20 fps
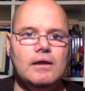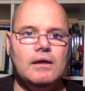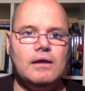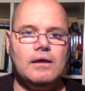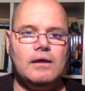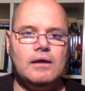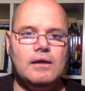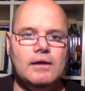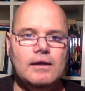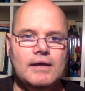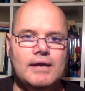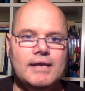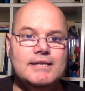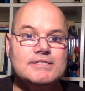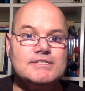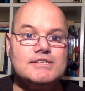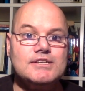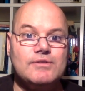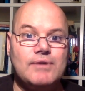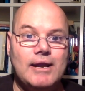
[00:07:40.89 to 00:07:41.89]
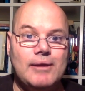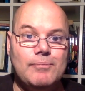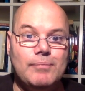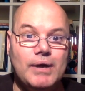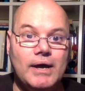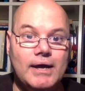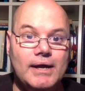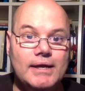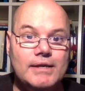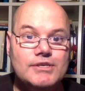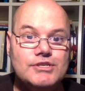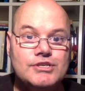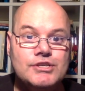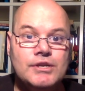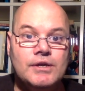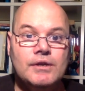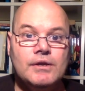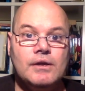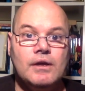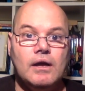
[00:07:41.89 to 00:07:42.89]
uh, Instagram page,
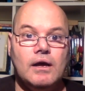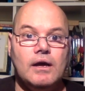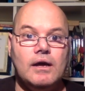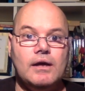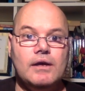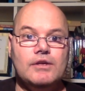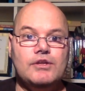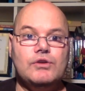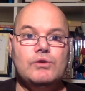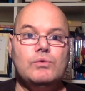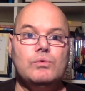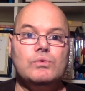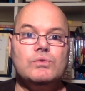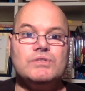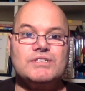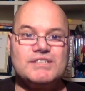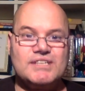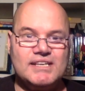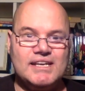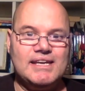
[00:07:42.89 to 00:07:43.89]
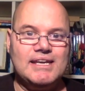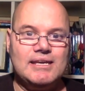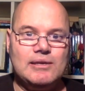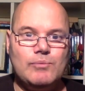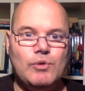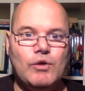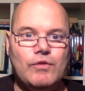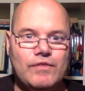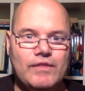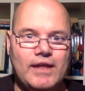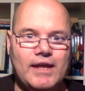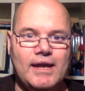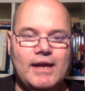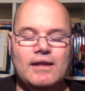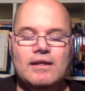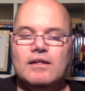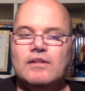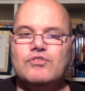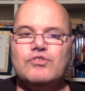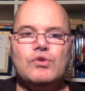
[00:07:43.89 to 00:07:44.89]
uh, you will see him on
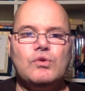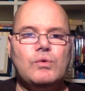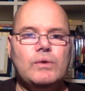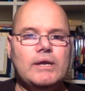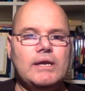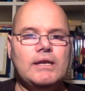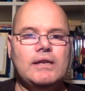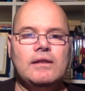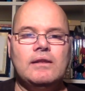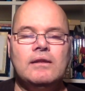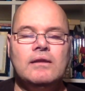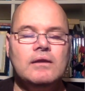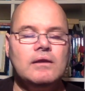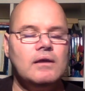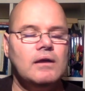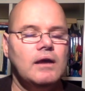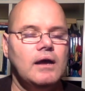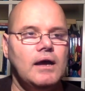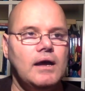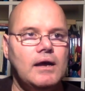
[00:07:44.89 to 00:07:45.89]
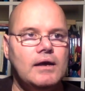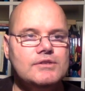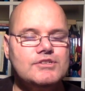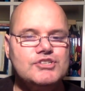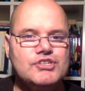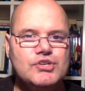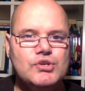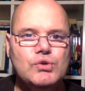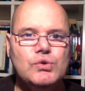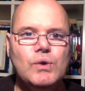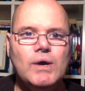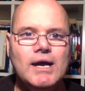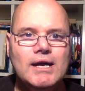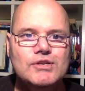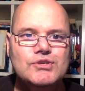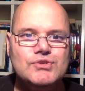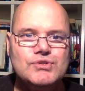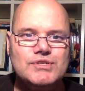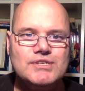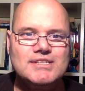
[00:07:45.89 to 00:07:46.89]
there doing uh,
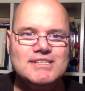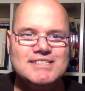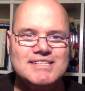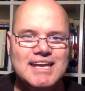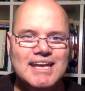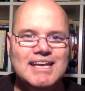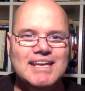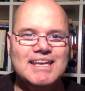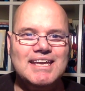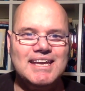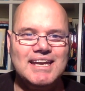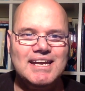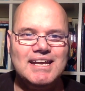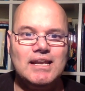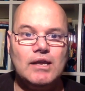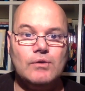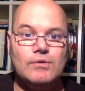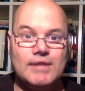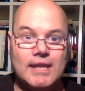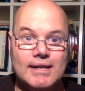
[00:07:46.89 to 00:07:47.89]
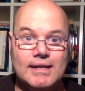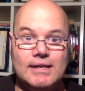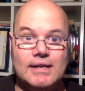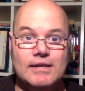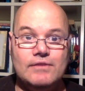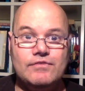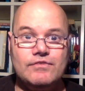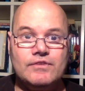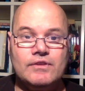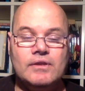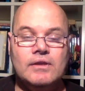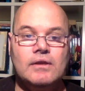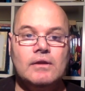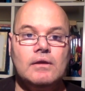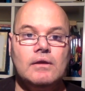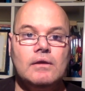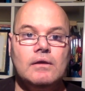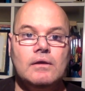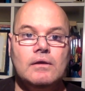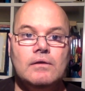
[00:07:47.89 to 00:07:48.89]
210 kilo deadlift
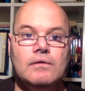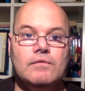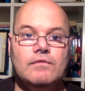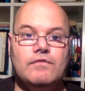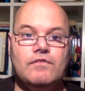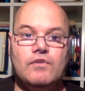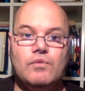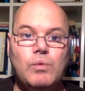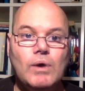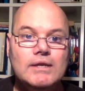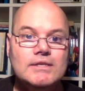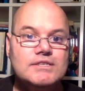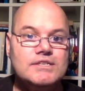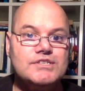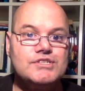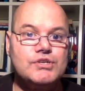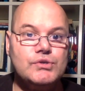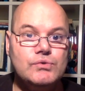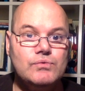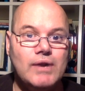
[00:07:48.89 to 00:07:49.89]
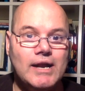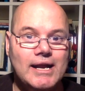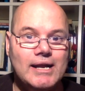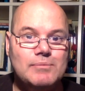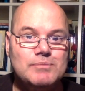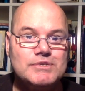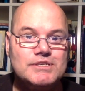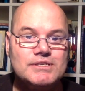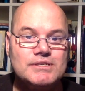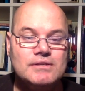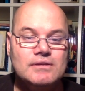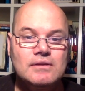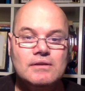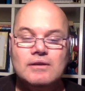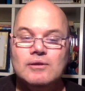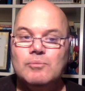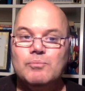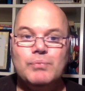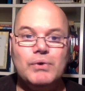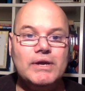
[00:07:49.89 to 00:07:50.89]
for one to two reps,
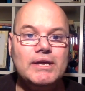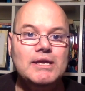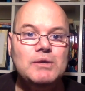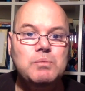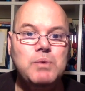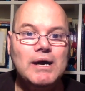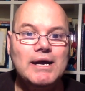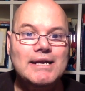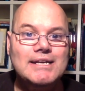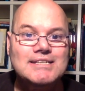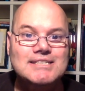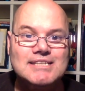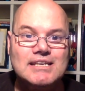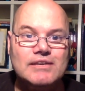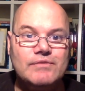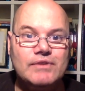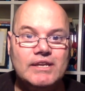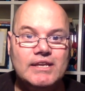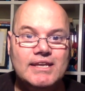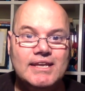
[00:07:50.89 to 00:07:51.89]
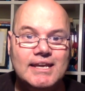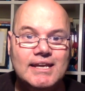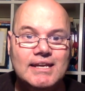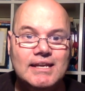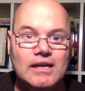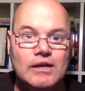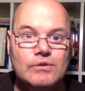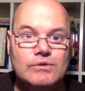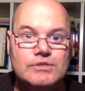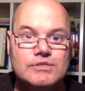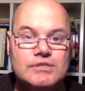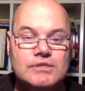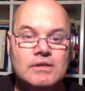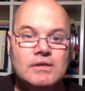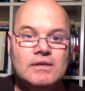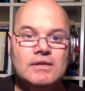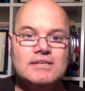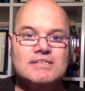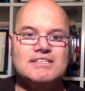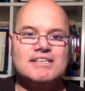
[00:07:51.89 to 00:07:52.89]
but he weighs 70 kilos.
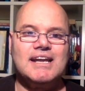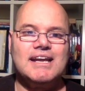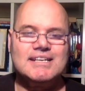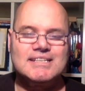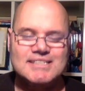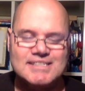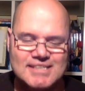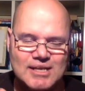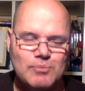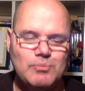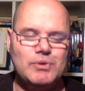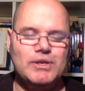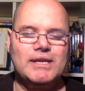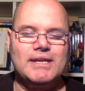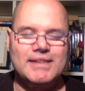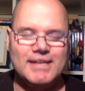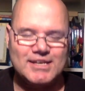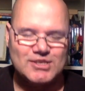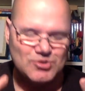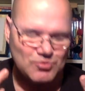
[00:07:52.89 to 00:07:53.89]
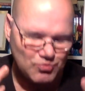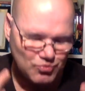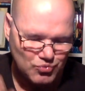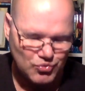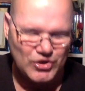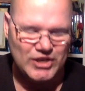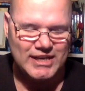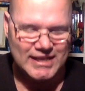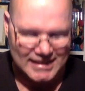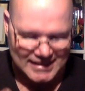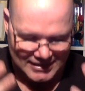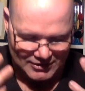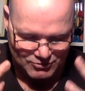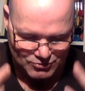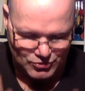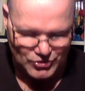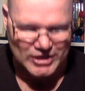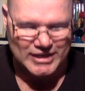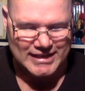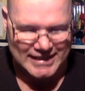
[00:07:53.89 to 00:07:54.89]
So that's somebody that's really,
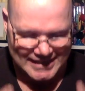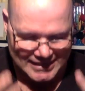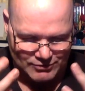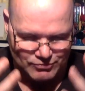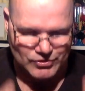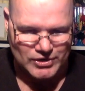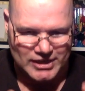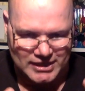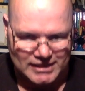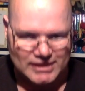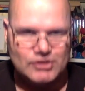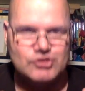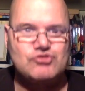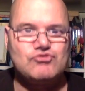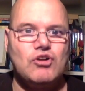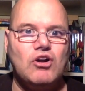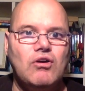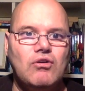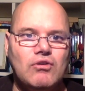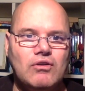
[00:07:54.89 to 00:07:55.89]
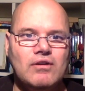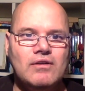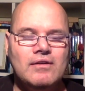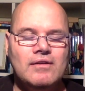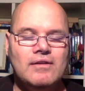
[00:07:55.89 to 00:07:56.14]
really, really strong